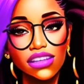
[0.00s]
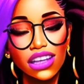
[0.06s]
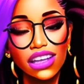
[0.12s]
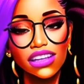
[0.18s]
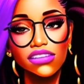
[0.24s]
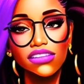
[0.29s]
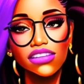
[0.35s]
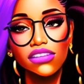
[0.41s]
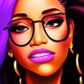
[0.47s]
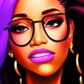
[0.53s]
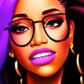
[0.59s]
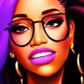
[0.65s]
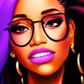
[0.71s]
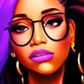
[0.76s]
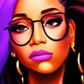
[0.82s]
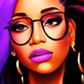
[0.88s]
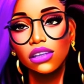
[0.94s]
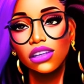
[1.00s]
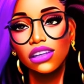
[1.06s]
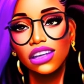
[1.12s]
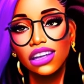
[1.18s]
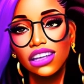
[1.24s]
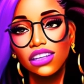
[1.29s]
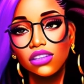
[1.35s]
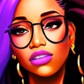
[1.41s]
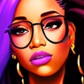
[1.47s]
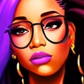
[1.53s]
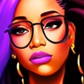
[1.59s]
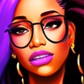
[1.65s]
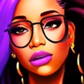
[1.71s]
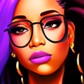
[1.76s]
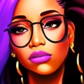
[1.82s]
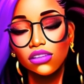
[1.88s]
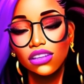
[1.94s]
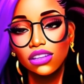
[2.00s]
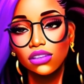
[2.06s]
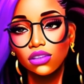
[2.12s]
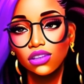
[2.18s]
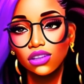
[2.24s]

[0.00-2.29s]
next is said to be in two thousand